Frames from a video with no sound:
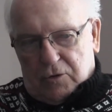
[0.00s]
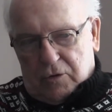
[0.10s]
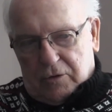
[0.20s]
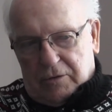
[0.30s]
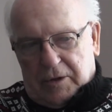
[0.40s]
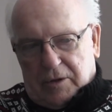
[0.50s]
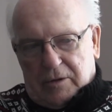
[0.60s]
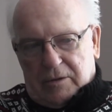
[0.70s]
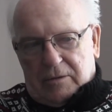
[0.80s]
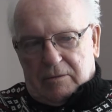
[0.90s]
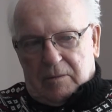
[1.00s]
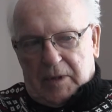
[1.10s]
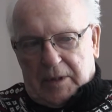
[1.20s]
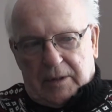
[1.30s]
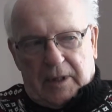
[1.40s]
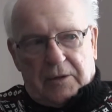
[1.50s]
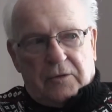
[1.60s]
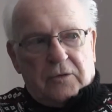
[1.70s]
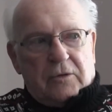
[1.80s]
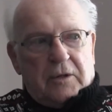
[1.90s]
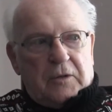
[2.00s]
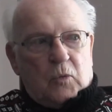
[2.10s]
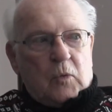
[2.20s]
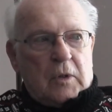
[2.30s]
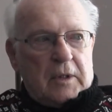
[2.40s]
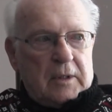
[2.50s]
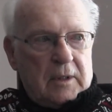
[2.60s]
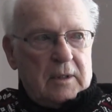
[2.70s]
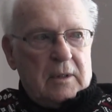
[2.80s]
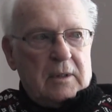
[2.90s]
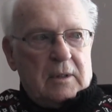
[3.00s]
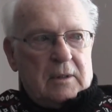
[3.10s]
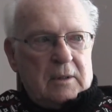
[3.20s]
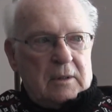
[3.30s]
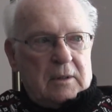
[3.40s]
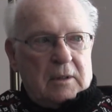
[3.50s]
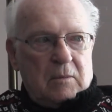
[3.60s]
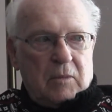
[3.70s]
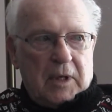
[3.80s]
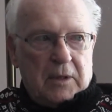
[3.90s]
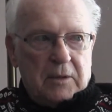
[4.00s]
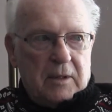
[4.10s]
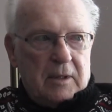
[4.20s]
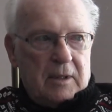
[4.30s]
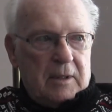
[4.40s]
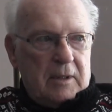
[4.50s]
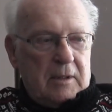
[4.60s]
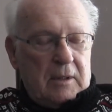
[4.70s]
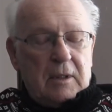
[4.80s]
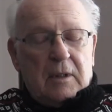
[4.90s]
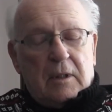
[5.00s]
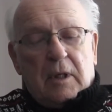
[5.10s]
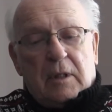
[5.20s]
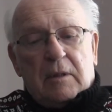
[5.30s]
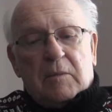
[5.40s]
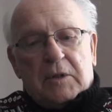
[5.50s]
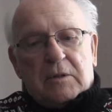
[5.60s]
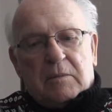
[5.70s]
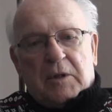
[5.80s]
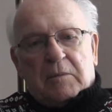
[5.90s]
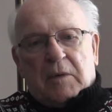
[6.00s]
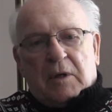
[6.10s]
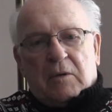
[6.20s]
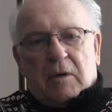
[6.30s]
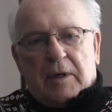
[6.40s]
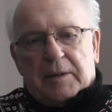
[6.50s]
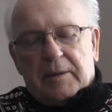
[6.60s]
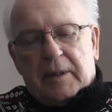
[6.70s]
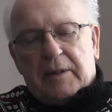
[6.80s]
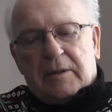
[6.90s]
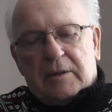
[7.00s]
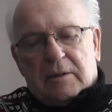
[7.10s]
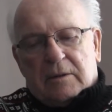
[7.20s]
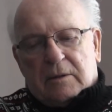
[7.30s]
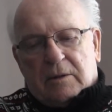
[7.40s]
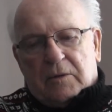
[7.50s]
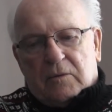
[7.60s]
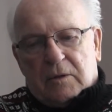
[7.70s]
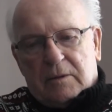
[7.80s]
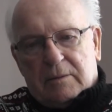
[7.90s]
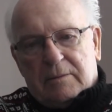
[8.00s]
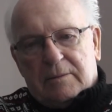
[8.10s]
2 years would make that 31 about. Now that must have been about right, 1931.